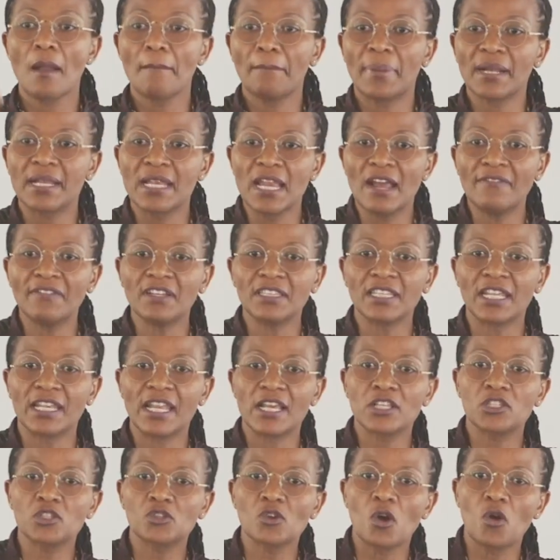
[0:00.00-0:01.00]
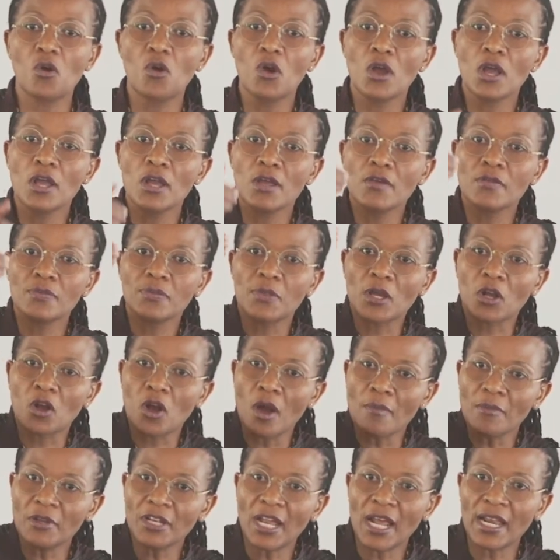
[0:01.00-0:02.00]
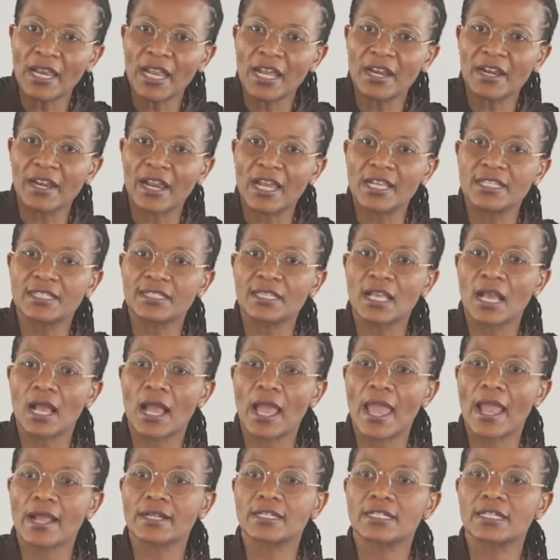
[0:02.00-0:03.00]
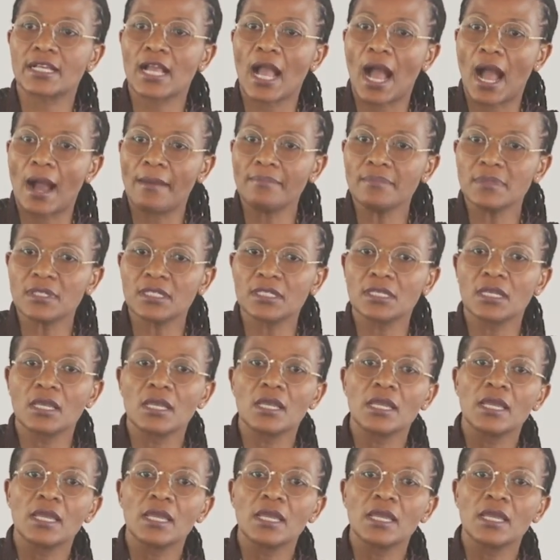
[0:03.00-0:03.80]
But nevertheless, so the Communal Land Rights Act comes,